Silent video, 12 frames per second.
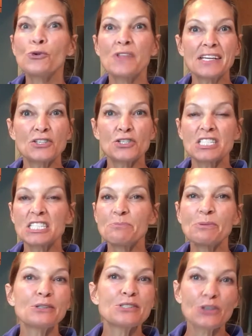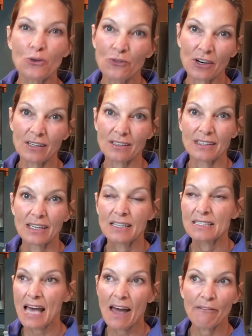that it just spills over
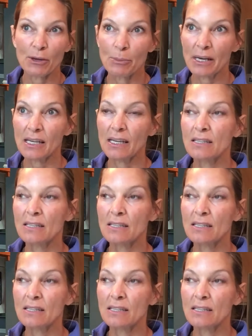to everybody,